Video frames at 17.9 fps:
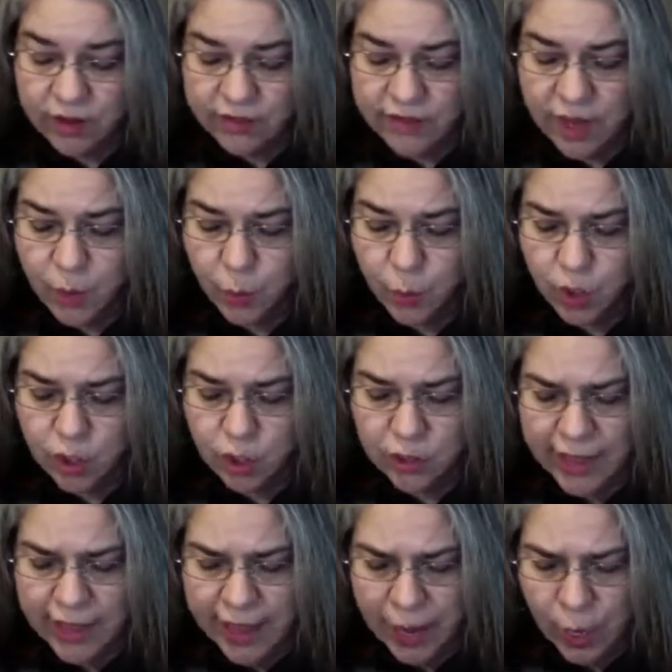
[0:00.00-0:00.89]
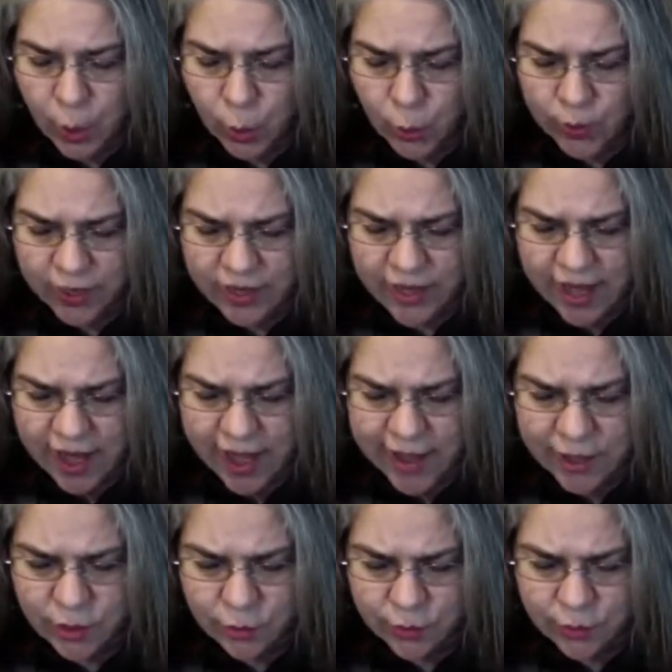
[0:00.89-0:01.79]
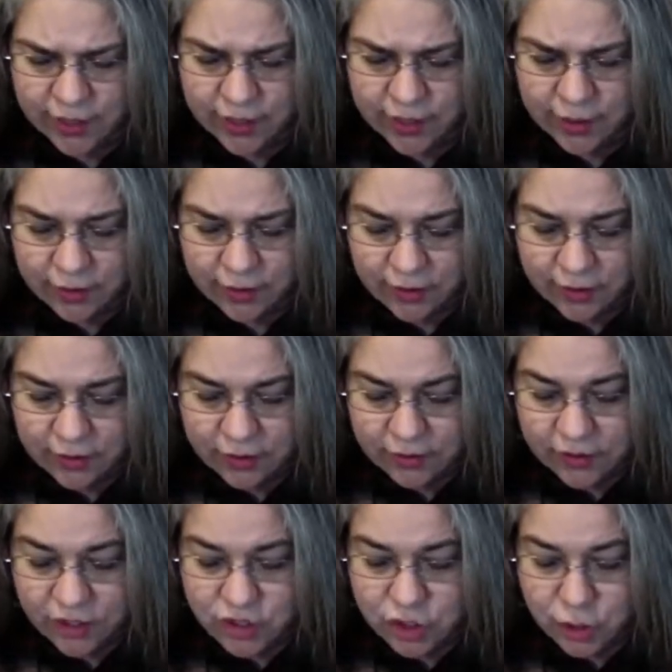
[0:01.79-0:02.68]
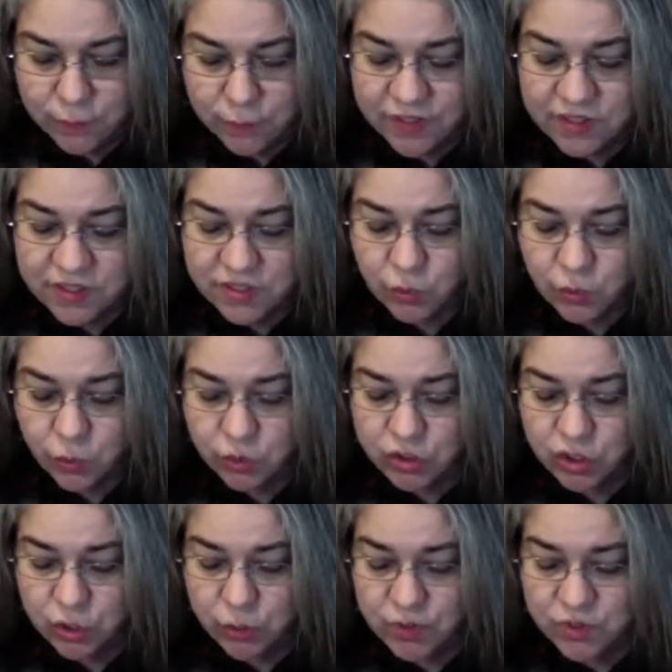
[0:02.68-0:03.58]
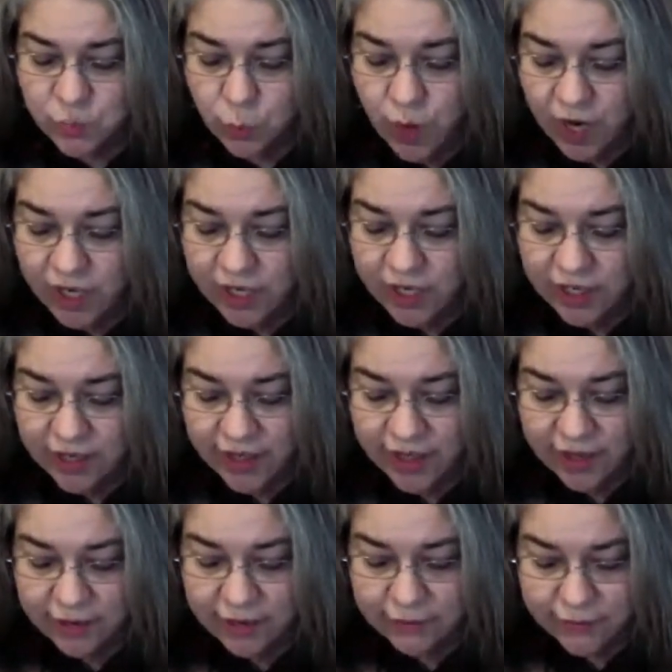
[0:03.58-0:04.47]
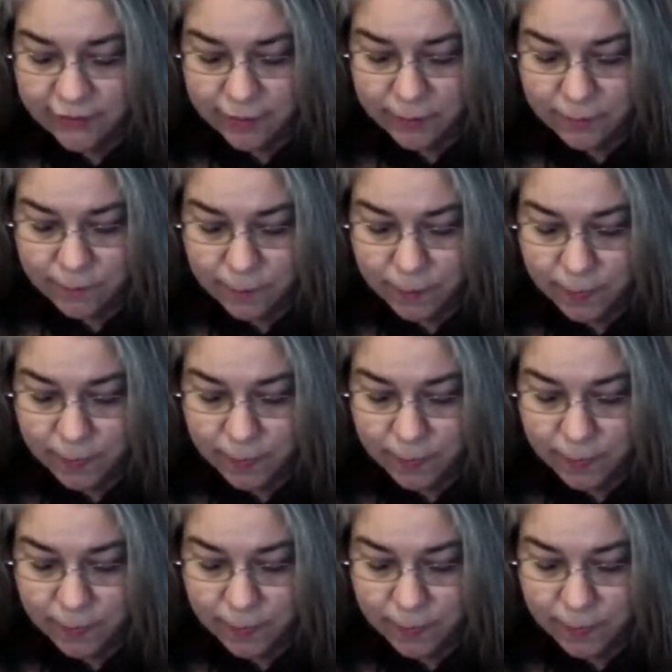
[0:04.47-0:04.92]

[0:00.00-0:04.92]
They were loud and angry. The German soldier was walking ahead of them.